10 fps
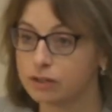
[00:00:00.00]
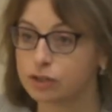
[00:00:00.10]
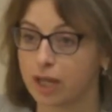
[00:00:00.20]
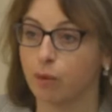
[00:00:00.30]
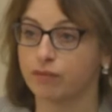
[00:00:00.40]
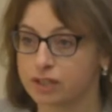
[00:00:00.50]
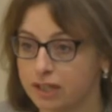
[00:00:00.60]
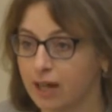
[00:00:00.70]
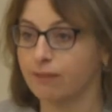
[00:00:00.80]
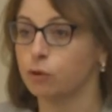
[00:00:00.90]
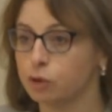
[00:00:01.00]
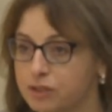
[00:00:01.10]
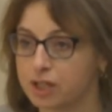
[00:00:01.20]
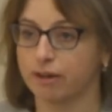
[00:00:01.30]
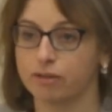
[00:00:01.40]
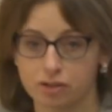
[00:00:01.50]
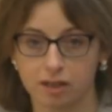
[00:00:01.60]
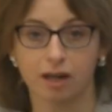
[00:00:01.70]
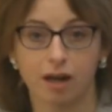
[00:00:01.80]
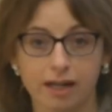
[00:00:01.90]
So obviously you'll have all the materials and
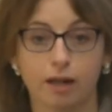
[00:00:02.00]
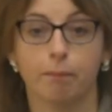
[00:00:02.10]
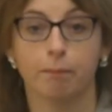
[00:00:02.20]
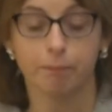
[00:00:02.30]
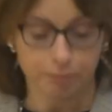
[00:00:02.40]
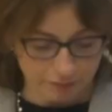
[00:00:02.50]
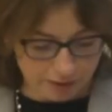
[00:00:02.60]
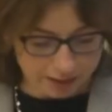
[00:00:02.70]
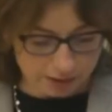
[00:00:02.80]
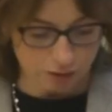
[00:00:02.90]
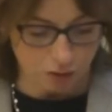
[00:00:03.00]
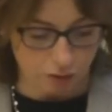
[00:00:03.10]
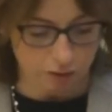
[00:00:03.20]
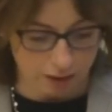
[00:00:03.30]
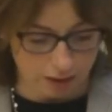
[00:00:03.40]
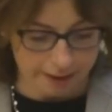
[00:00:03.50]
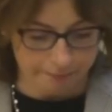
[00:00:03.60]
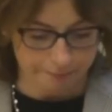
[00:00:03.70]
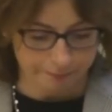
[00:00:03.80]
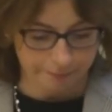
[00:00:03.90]
the like provided
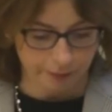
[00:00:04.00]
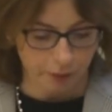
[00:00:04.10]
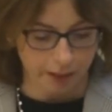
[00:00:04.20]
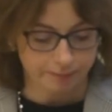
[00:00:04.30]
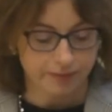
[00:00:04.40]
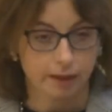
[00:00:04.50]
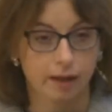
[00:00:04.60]
online, okay?